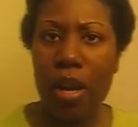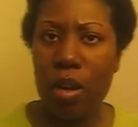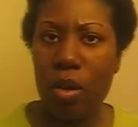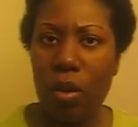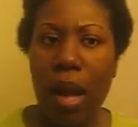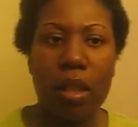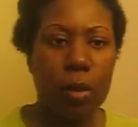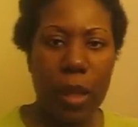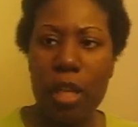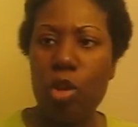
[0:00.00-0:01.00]
are new, I'll
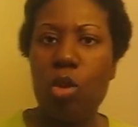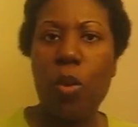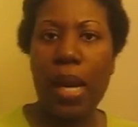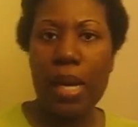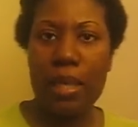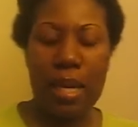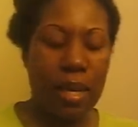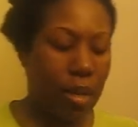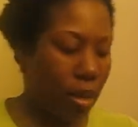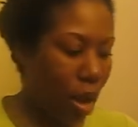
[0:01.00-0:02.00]
explain to you what I did.